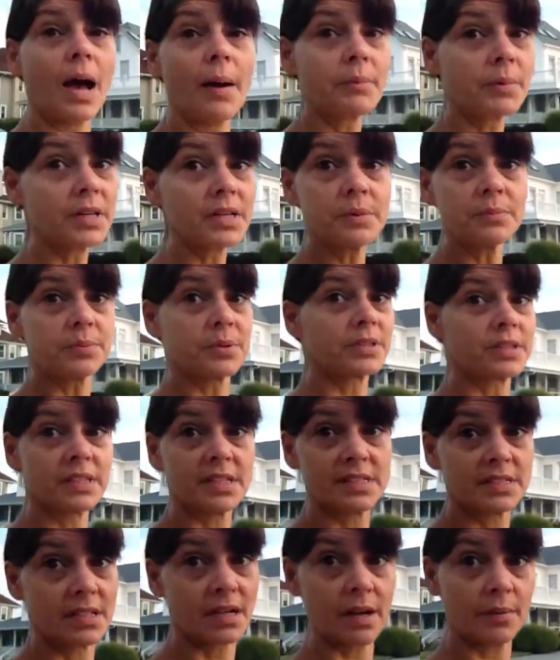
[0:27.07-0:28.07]
I'm going to put
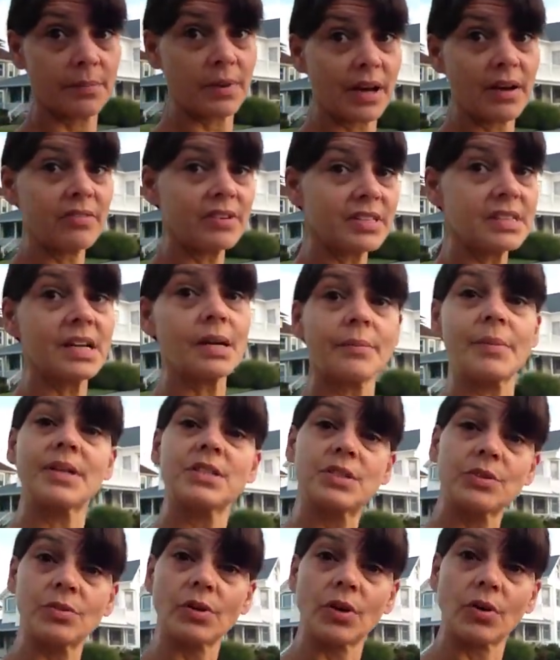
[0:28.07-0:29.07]
this up. Every time
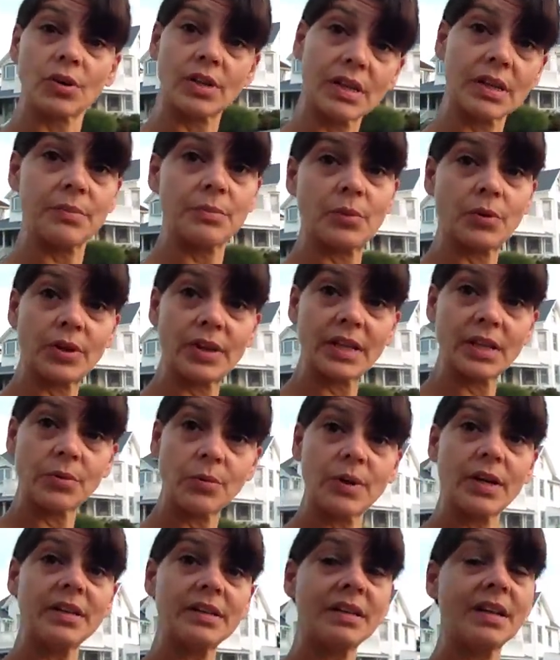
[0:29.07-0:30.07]
I do an early
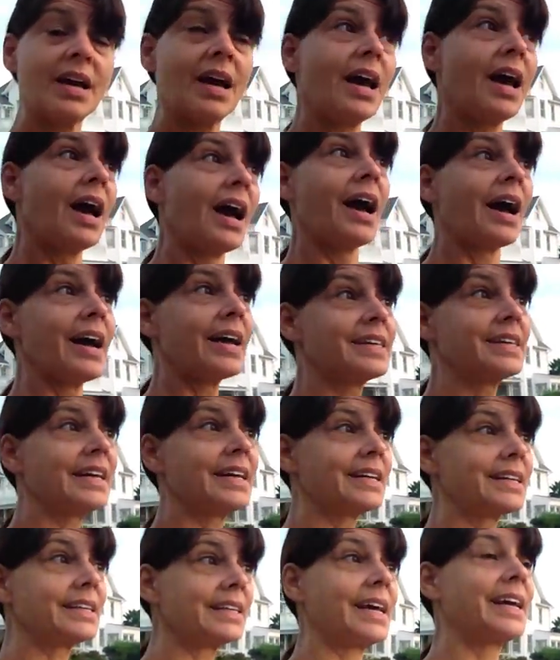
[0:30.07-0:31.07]
morning one, I
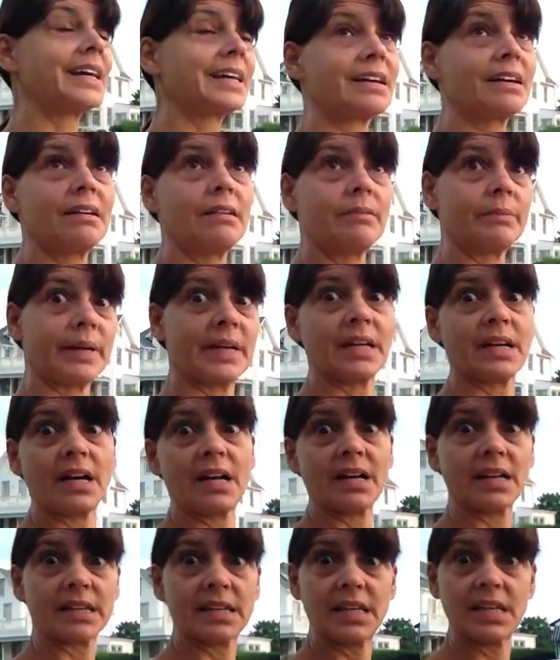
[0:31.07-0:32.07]
get like, oh my
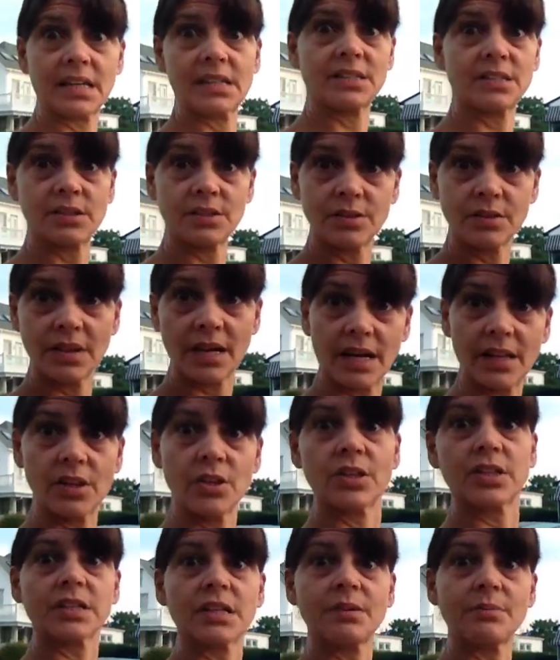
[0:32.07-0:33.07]
God, I can't do that.
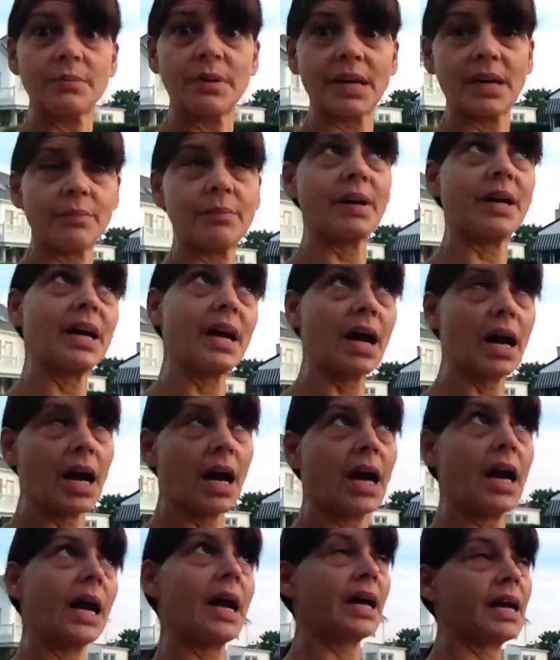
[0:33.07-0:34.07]
Look at me, my
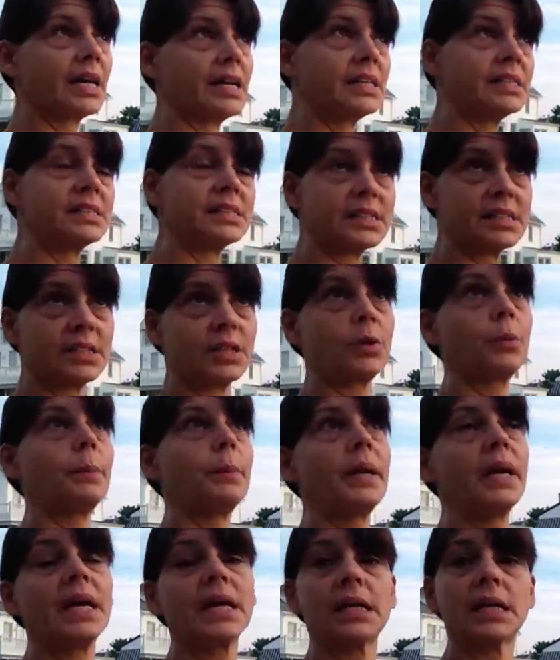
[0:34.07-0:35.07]
eyes and no
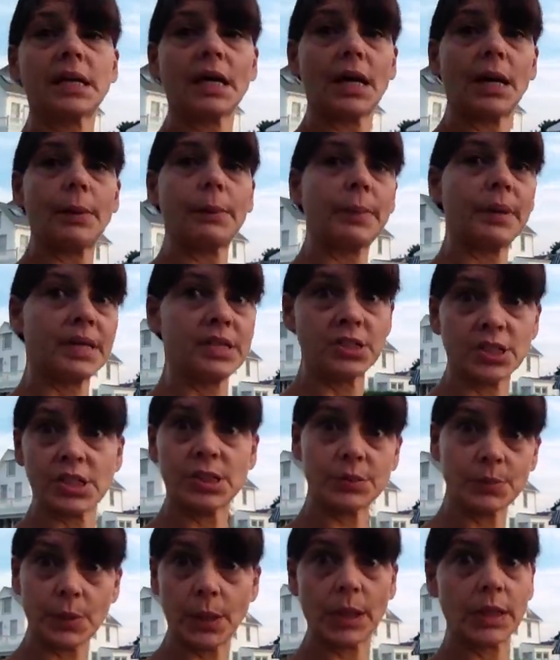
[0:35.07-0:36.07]
makeup. I
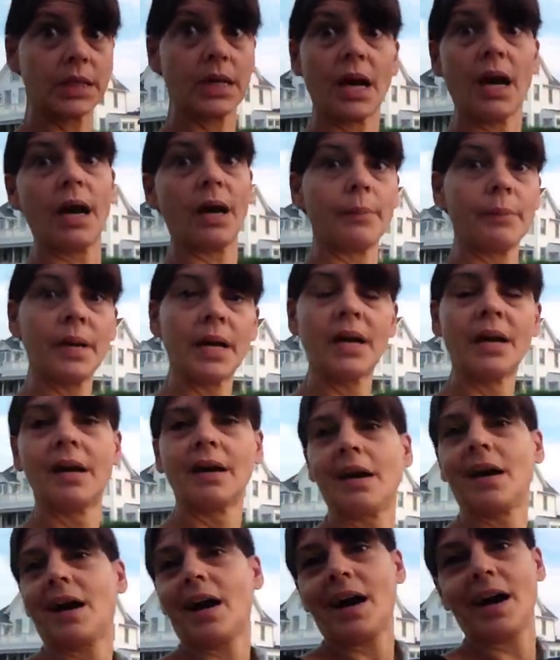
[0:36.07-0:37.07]
just woke up.
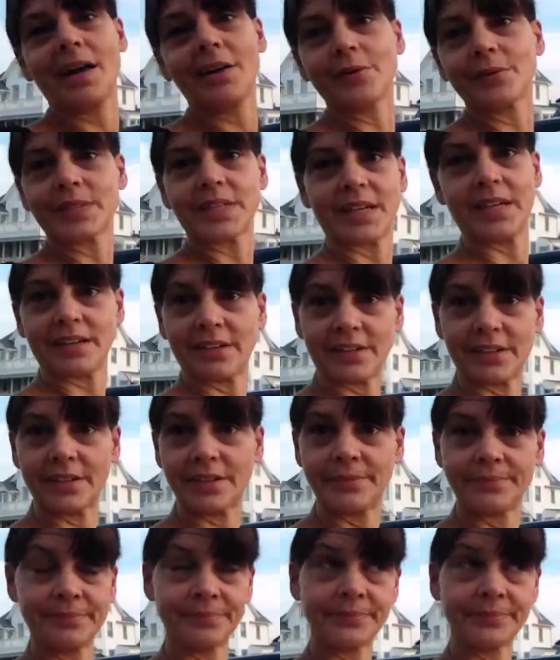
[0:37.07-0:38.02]
I don't care.